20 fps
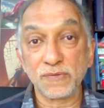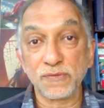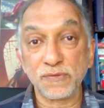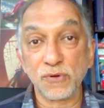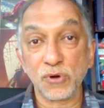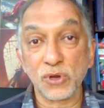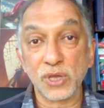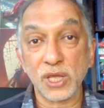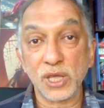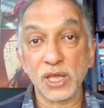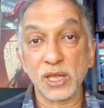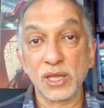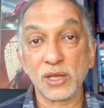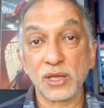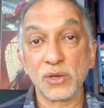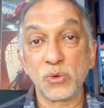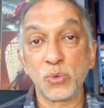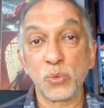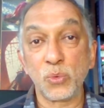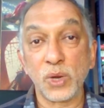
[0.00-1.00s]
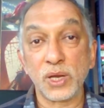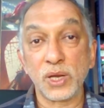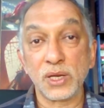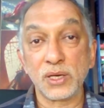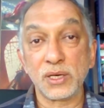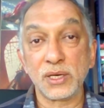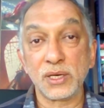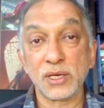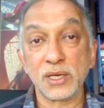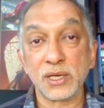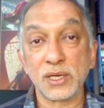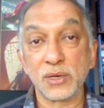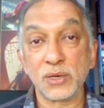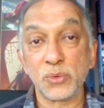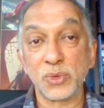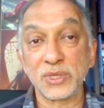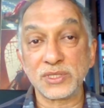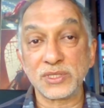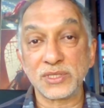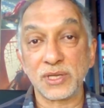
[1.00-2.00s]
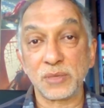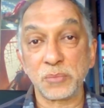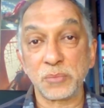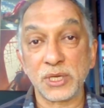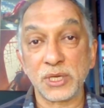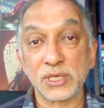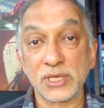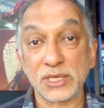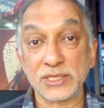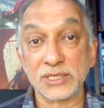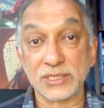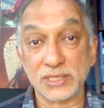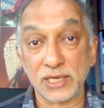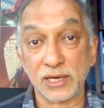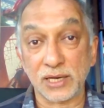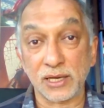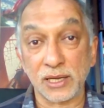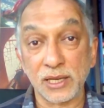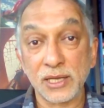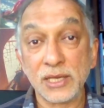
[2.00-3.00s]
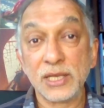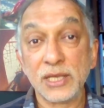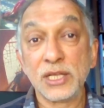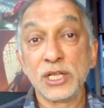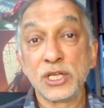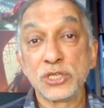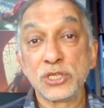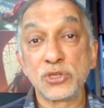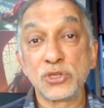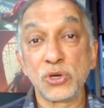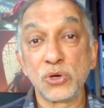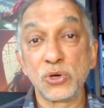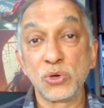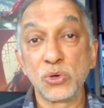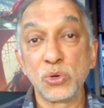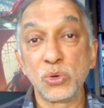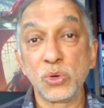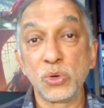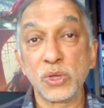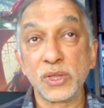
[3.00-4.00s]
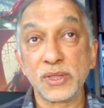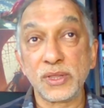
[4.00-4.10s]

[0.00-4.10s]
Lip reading: for king when Salman does die. So